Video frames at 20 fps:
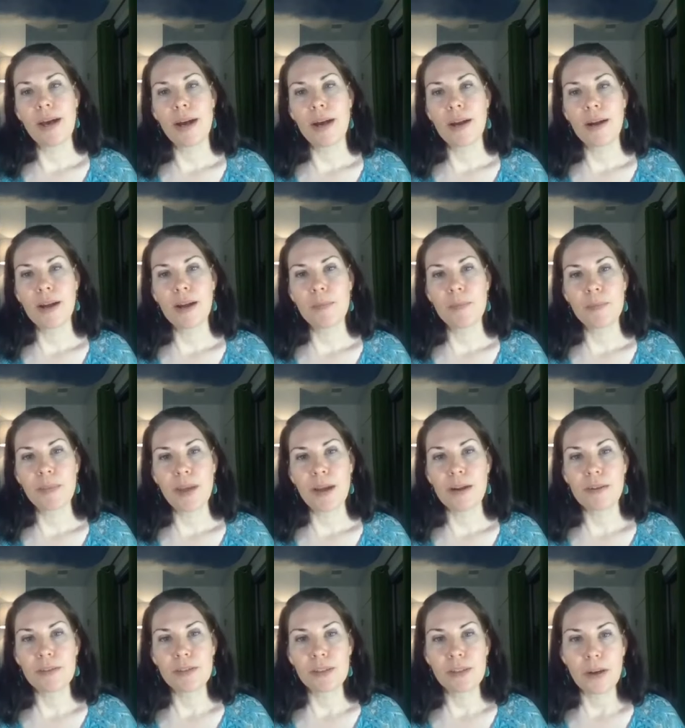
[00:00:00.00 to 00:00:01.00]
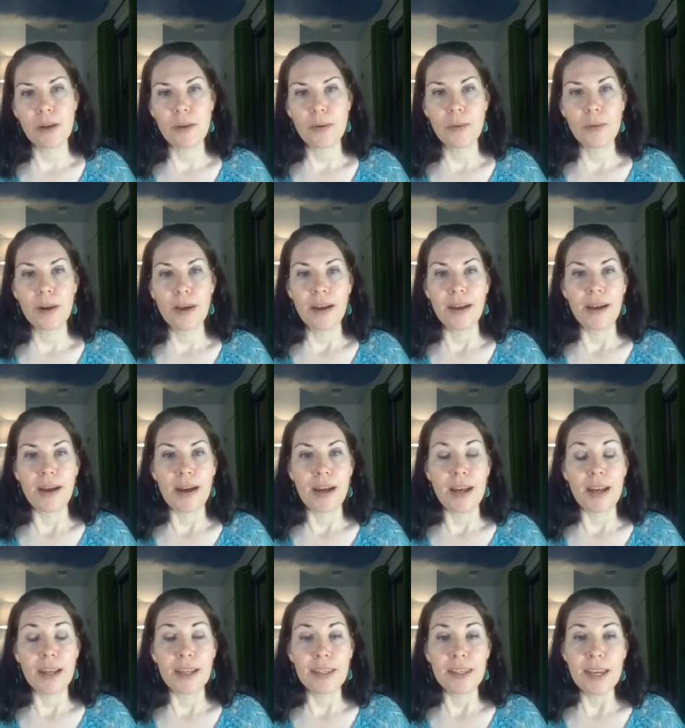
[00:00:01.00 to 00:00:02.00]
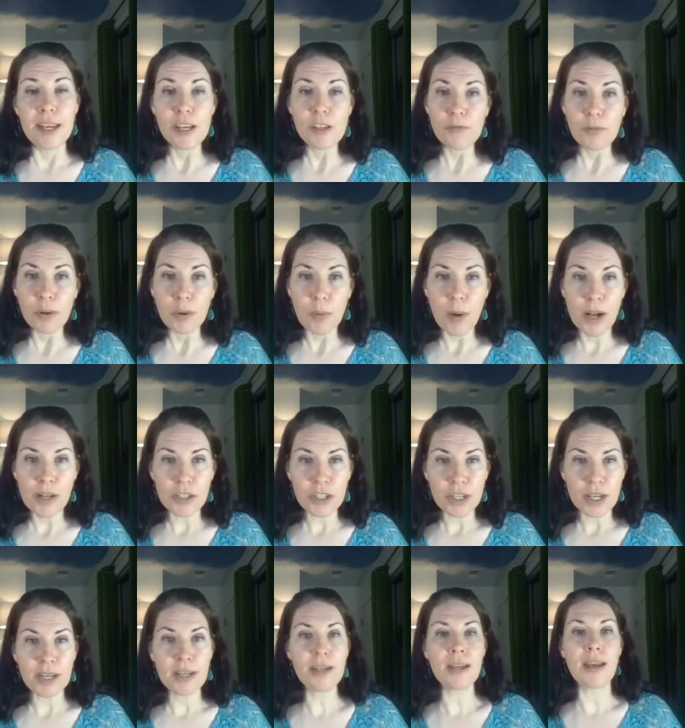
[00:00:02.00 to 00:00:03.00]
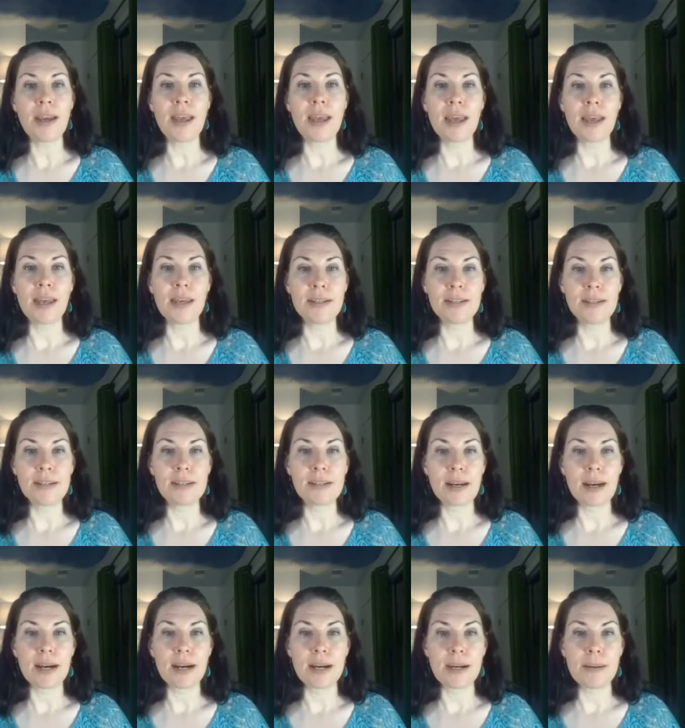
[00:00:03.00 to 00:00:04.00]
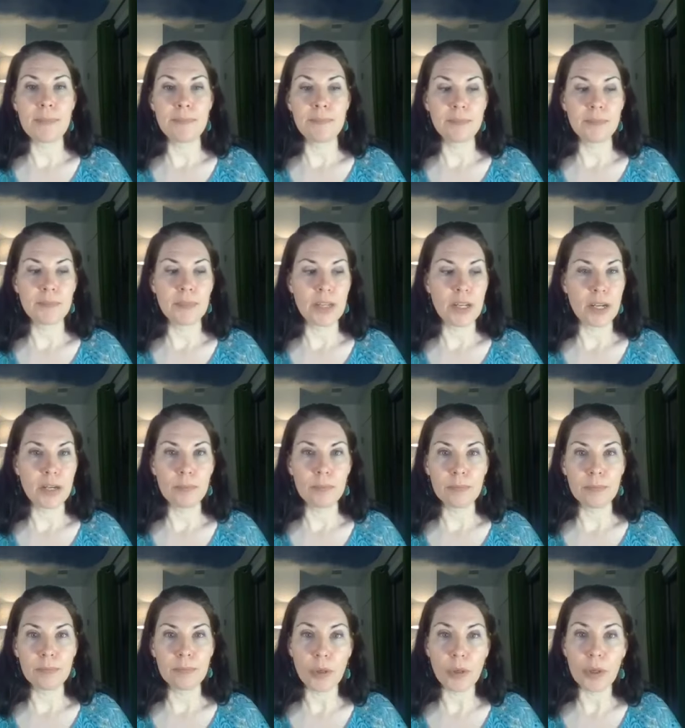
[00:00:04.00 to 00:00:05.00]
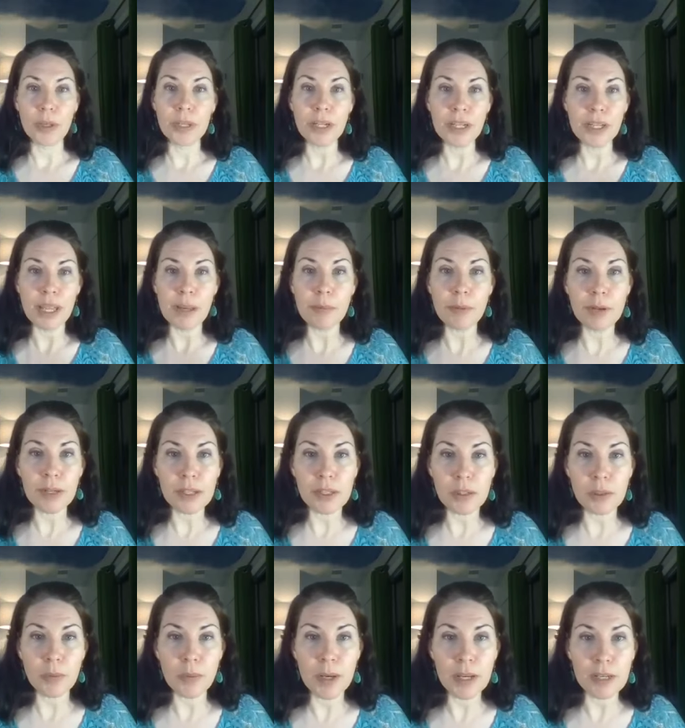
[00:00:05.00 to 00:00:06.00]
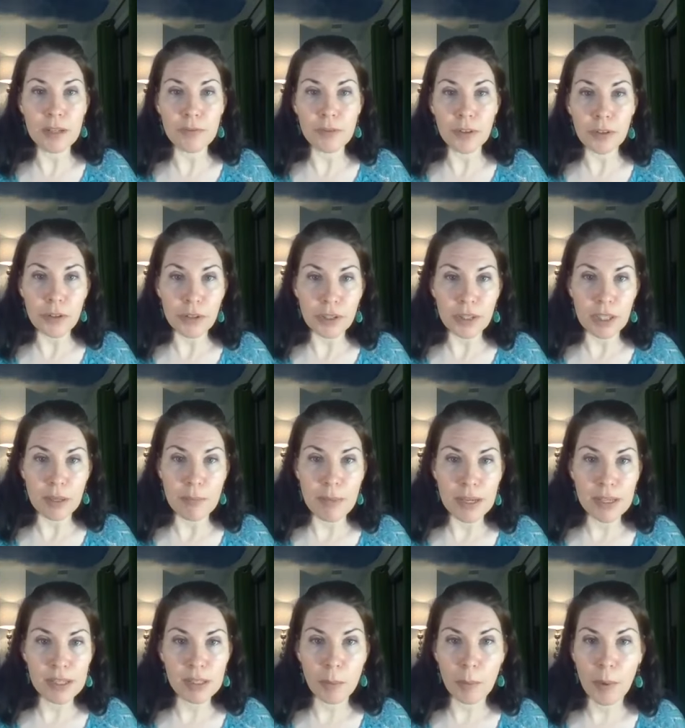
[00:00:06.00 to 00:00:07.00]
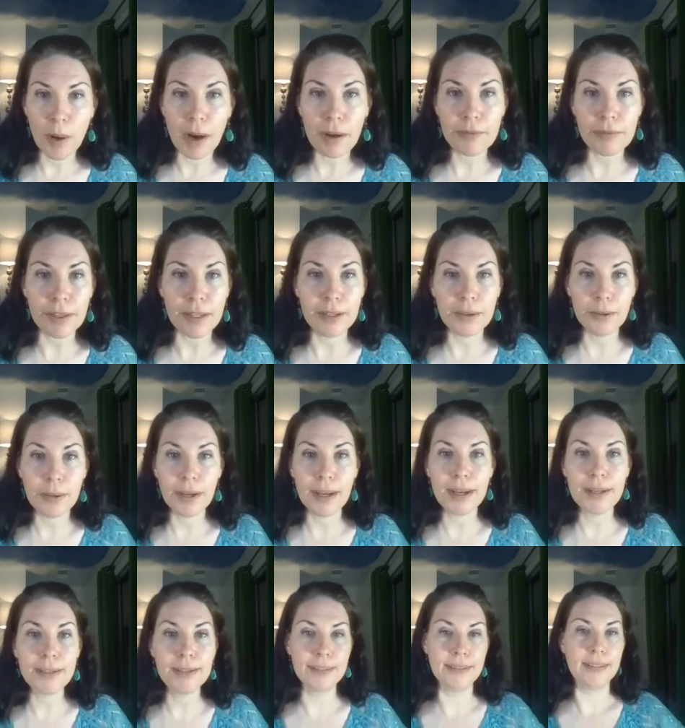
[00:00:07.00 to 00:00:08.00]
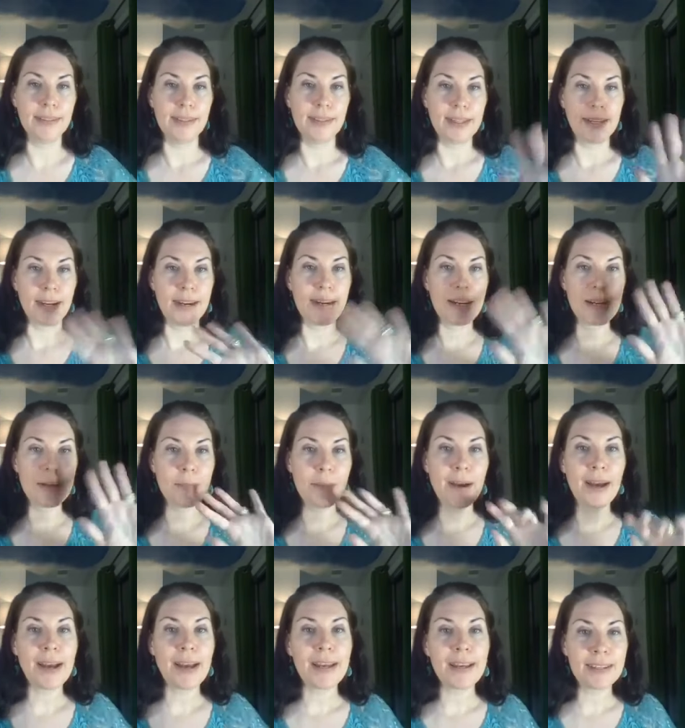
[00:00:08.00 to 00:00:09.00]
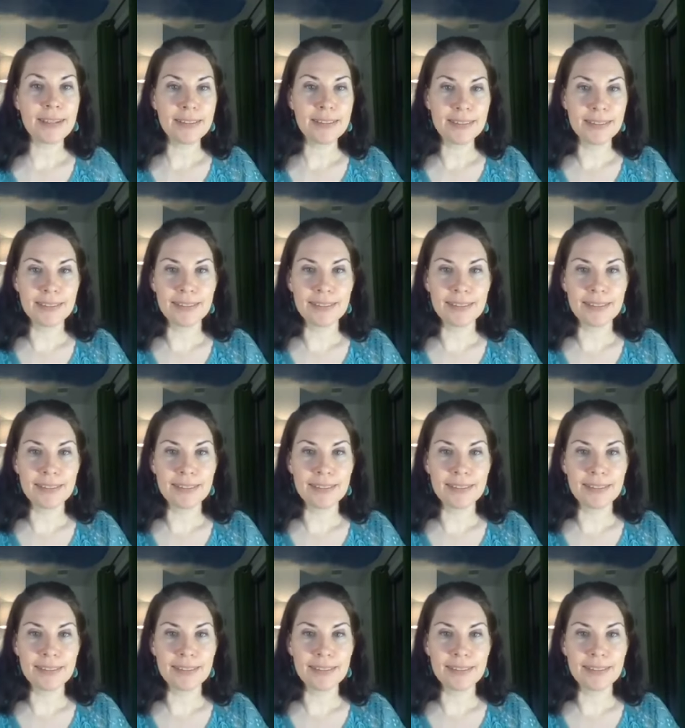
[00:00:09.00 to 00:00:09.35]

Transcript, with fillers: are up there. So uh, thanks for watching and, um, you know, join Collaborate to Win if you're looking to make some profit, okay? All right, bye.